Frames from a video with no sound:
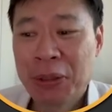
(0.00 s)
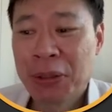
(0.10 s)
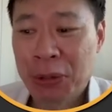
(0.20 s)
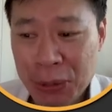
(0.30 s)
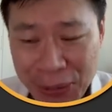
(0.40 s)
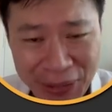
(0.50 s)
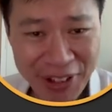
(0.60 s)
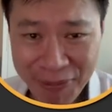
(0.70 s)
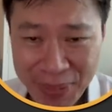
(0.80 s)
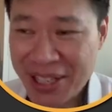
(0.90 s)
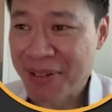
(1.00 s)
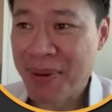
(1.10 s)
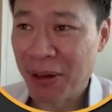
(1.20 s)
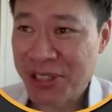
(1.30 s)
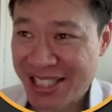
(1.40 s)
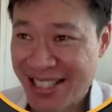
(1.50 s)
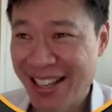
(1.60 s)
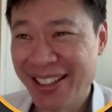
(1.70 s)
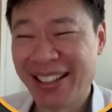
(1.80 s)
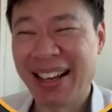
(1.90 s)
you don't have big amounts
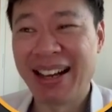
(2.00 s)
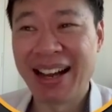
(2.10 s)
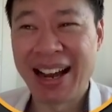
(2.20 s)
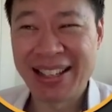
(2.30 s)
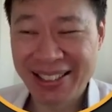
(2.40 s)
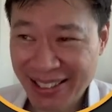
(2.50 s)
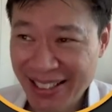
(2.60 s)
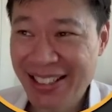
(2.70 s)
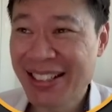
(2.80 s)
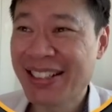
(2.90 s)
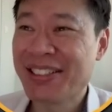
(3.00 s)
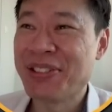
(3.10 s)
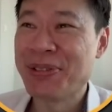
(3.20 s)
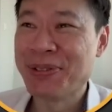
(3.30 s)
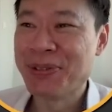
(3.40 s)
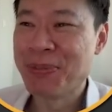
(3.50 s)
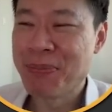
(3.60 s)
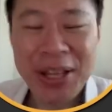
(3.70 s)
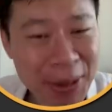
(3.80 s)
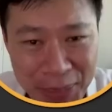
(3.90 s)
yet, I think you
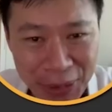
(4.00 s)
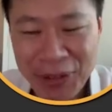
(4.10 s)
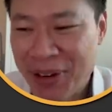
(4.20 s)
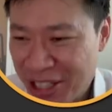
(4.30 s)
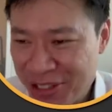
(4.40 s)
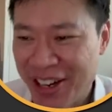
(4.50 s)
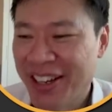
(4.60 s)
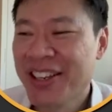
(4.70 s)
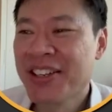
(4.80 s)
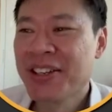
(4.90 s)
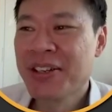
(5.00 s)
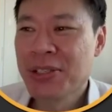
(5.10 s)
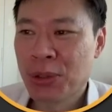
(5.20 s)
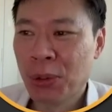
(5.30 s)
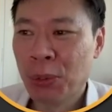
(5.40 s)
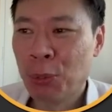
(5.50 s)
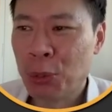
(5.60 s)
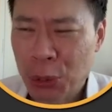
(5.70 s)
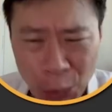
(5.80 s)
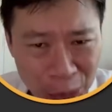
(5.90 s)
may not be on the right track. So
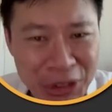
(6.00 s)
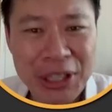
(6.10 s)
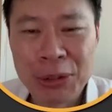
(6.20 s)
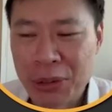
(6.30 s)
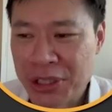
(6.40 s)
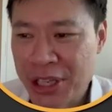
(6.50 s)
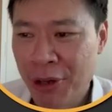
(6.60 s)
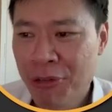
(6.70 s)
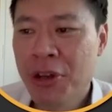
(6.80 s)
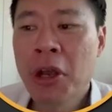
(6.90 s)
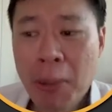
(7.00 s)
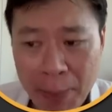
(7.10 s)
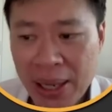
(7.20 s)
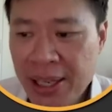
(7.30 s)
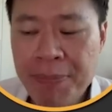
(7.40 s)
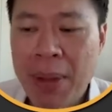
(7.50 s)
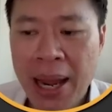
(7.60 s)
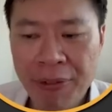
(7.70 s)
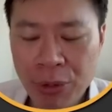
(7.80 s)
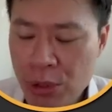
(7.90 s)
don't delude yourself. But again,
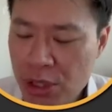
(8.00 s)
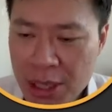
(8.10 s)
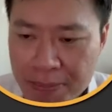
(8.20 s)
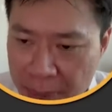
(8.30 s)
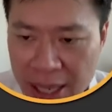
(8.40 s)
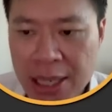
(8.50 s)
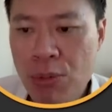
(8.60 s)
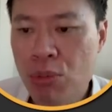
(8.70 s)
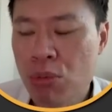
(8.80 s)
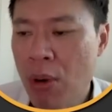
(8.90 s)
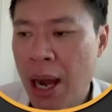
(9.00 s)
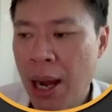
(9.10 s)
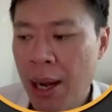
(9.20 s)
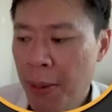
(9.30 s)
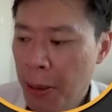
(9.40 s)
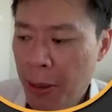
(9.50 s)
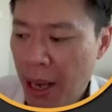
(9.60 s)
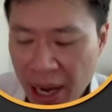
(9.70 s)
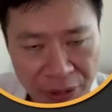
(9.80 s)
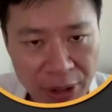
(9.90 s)
I've also seen many who are
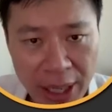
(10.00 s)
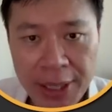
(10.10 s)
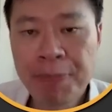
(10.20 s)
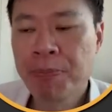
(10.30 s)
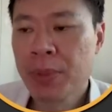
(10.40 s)
high flying,